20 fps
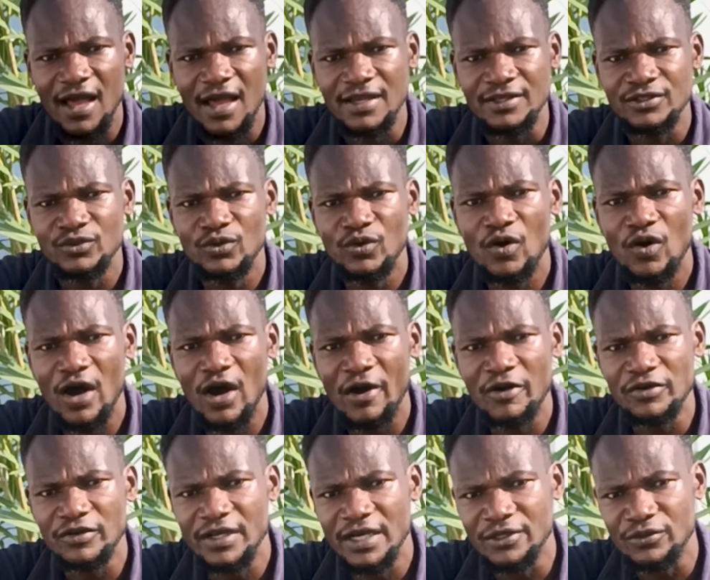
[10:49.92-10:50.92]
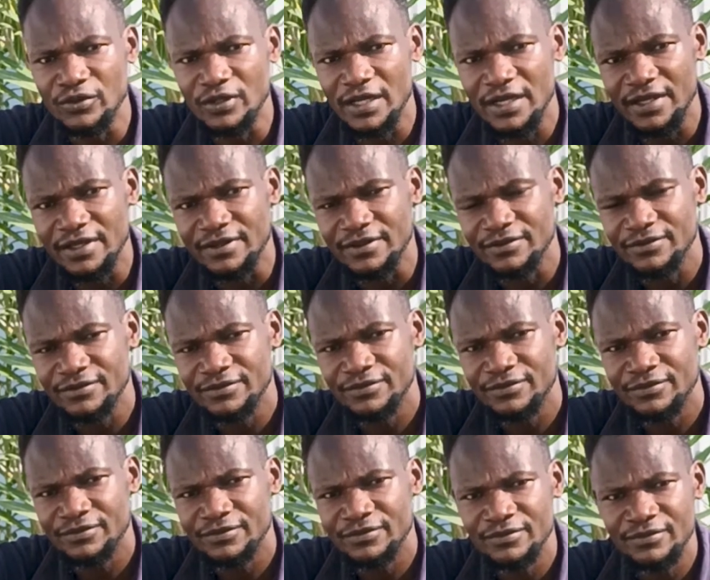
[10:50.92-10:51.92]
as you go out there today,
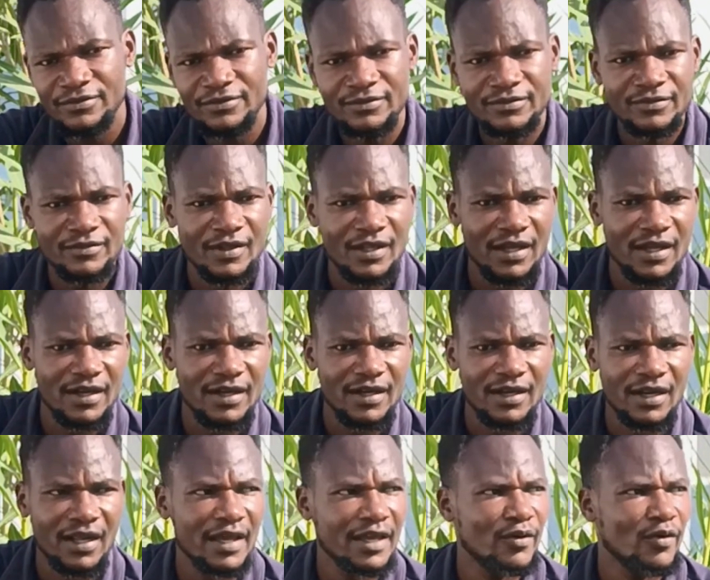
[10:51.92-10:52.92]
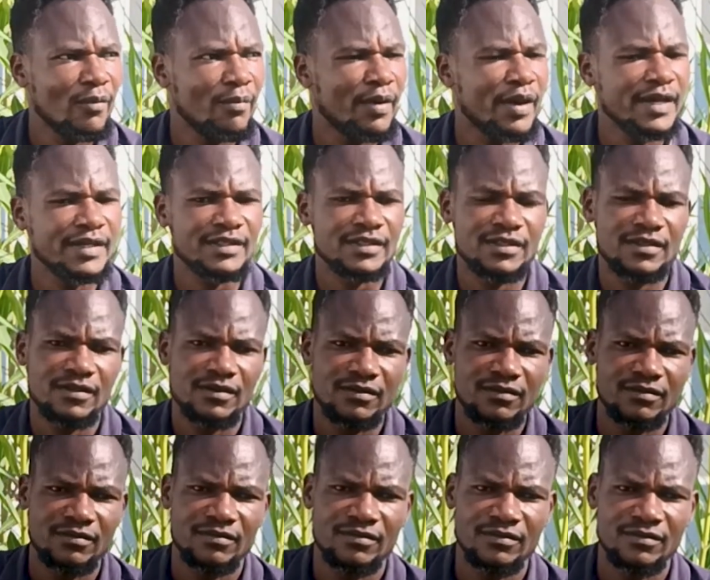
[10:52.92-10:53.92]
try your best
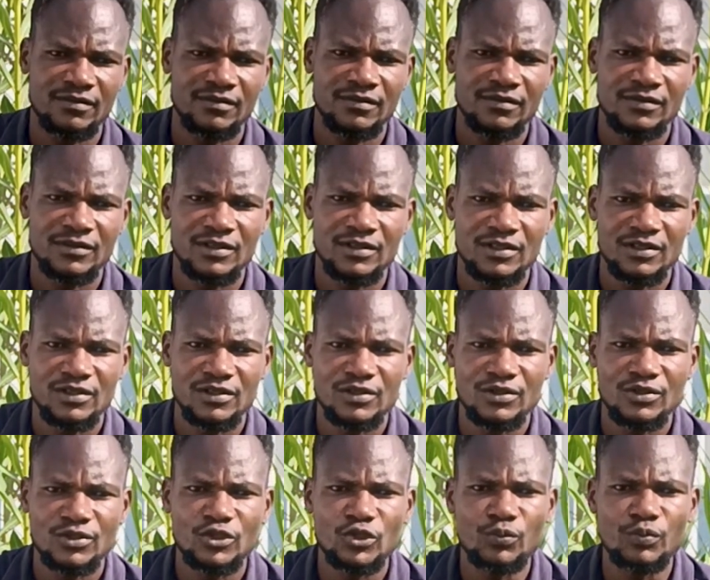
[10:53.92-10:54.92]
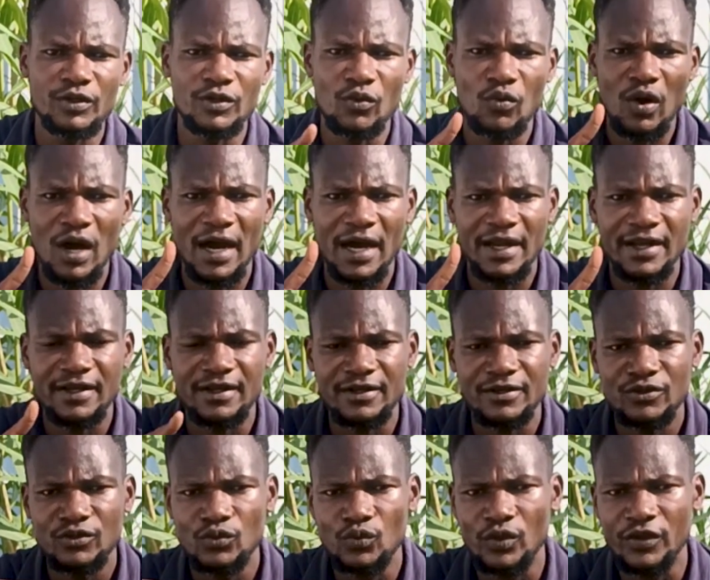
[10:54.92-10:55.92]
to be one
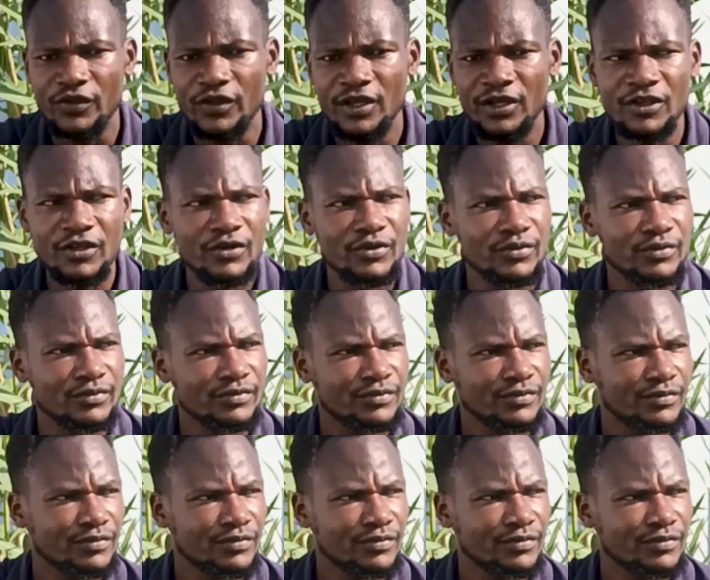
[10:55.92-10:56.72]
within you.